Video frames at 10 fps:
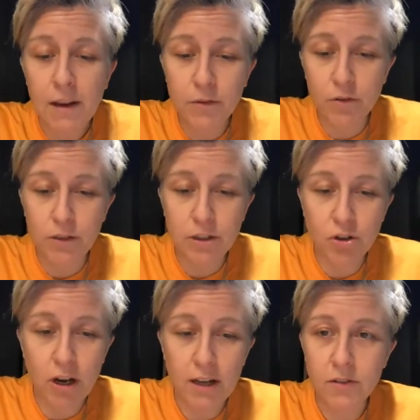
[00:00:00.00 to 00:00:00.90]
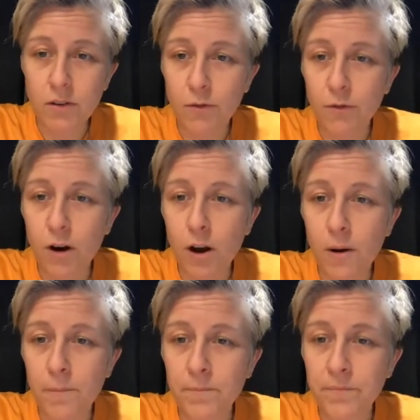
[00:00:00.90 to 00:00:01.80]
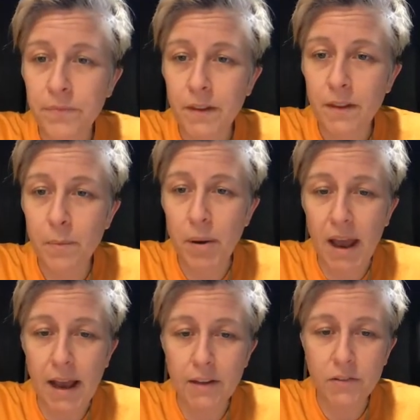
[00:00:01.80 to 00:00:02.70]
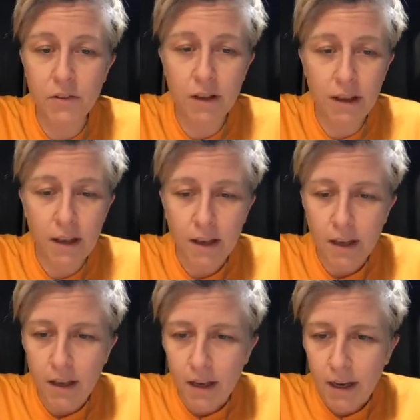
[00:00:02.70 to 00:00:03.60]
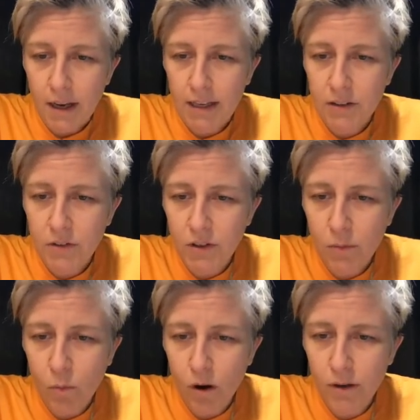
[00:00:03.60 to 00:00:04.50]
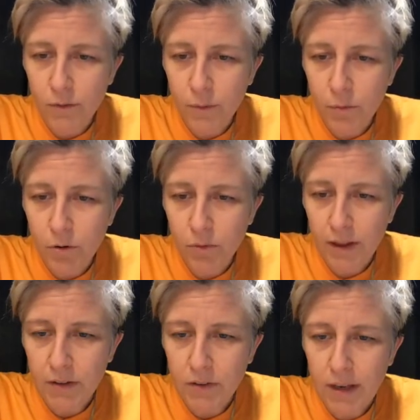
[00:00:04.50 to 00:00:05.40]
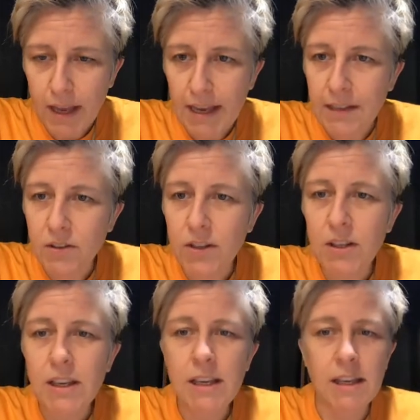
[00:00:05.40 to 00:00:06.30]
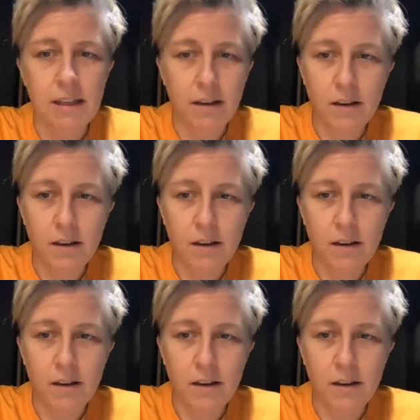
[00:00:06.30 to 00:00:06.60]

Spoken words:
screenshots from the past. I could see one from 2018,